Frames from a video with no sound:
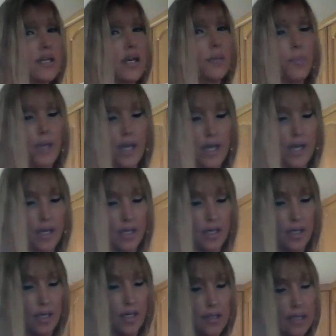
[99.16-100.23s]
I paid
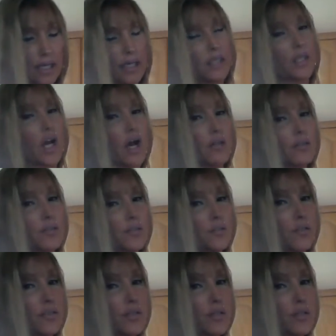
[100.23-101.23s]
$10 for a